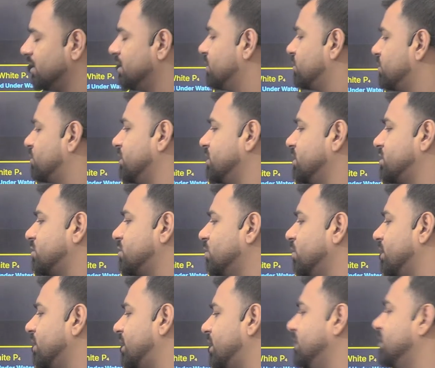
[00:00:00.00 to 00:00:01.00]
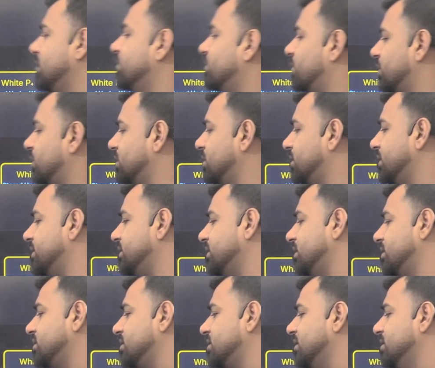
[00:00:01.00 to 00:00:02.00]
So it is stored underwater as it
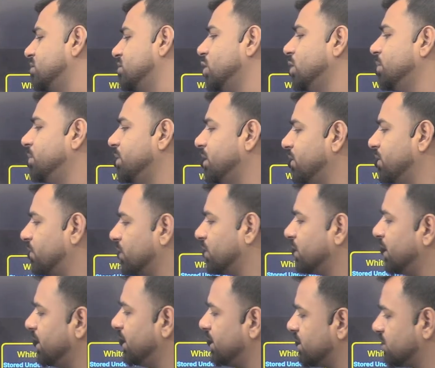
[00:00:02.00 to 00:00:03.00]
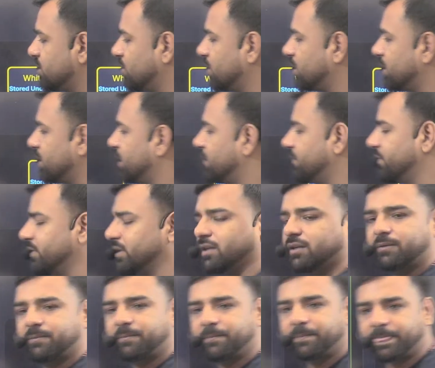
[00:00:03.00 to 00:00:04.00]
is insoluble in water and does not react with it.
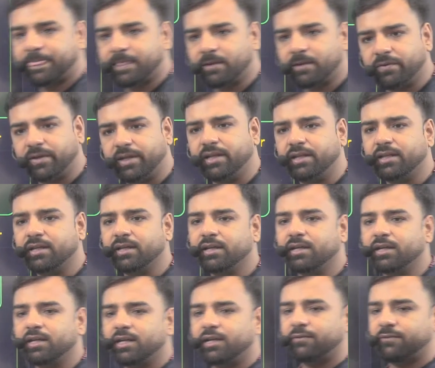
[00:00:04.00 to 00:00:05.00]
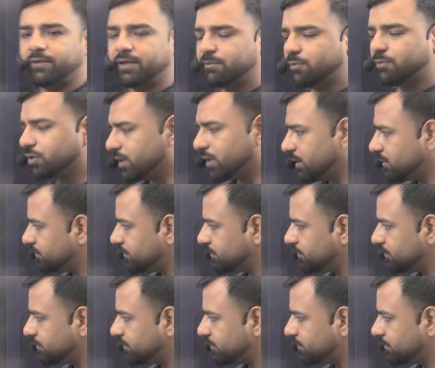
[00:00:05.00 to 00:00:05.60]
Fine. One more thing,